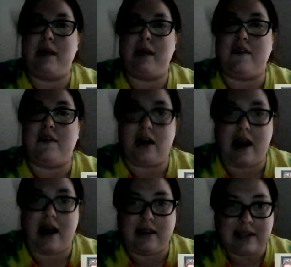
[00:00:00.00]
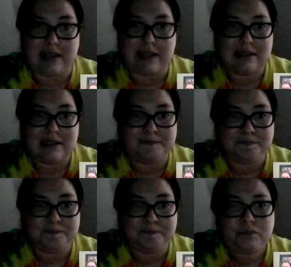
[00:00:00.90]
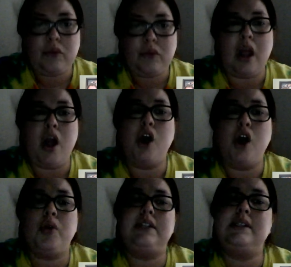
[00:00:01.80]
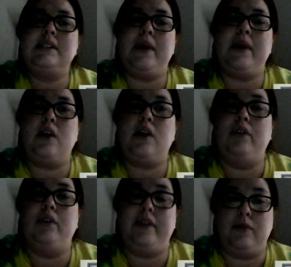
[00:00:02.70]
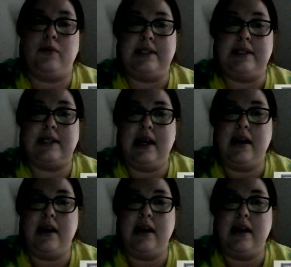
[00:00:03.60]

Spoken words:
behavior analysis. According to Beowulf and Risley,